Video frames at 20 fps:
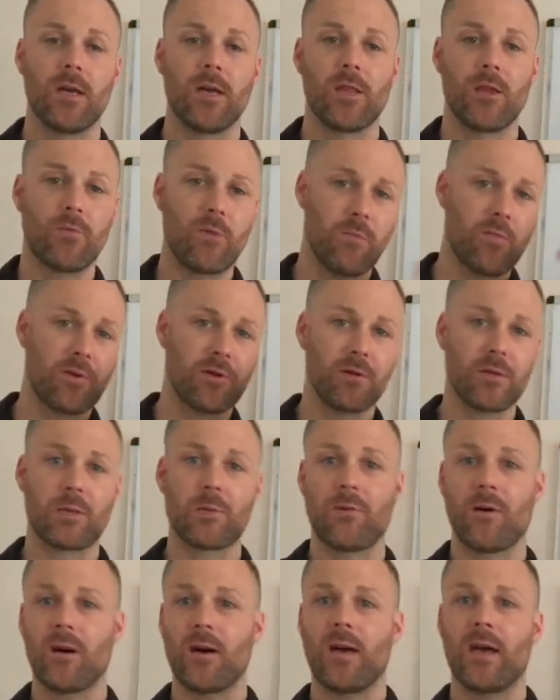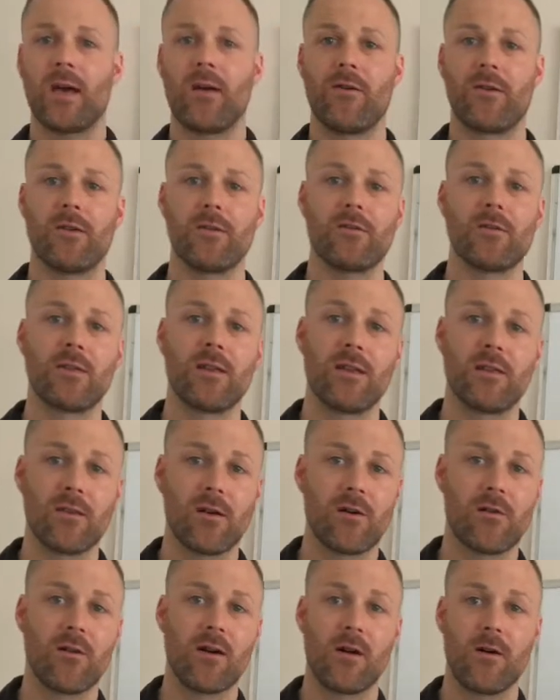that we put onto our hair and underneath
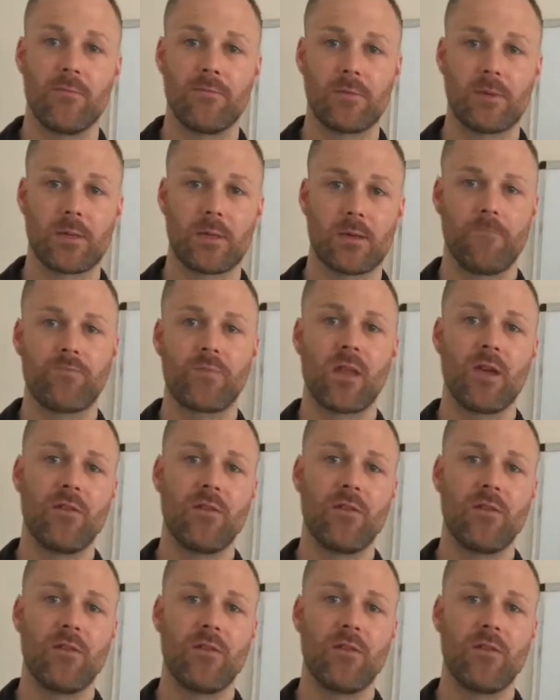our arms.